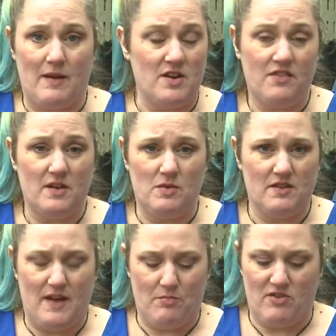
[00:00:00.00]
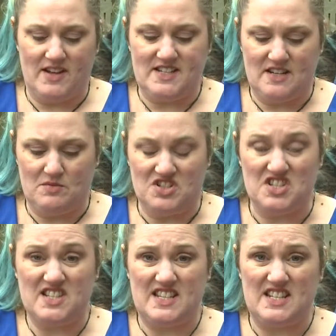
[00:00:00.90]
nothing will evaporate and it will
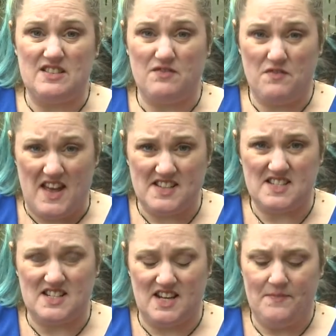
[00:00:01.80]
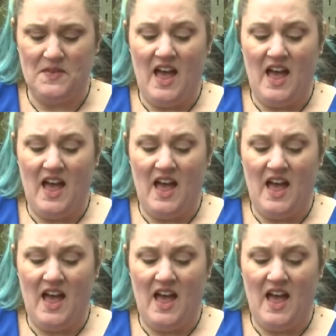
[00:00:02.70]
just sit and fester,